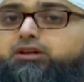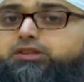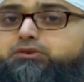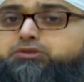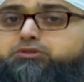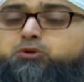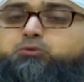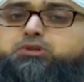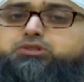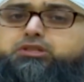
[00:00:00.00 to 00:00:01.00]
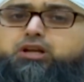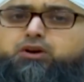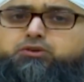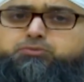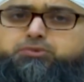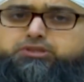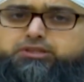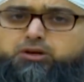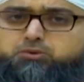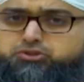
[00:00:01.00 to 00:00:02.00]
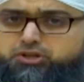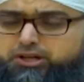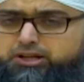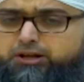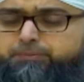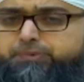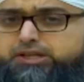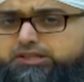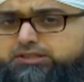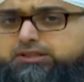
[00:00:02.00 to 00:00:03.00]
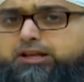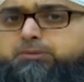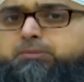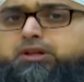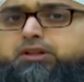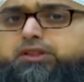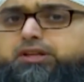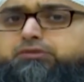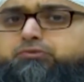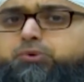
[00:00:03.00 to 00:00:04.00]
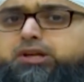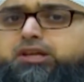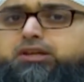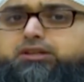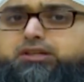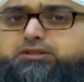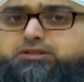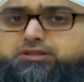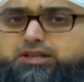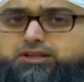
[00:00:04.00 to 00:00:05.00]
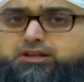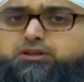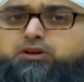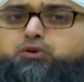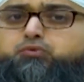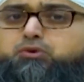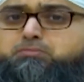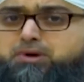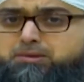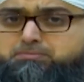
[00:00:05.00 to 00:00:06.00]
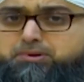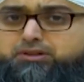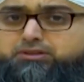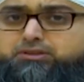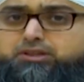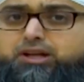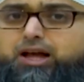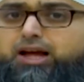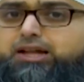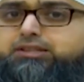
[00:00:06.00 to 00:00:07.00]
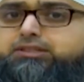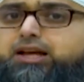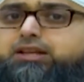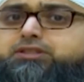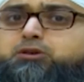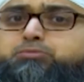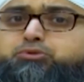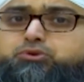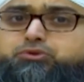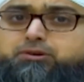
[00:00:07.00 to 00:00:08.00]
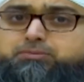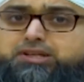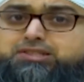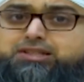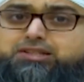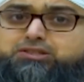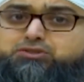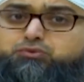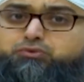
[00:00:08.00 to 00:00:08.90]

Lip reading: There is so much encouragement in our Sharia, in Islam, that if we consider, remember, and as our program is, let us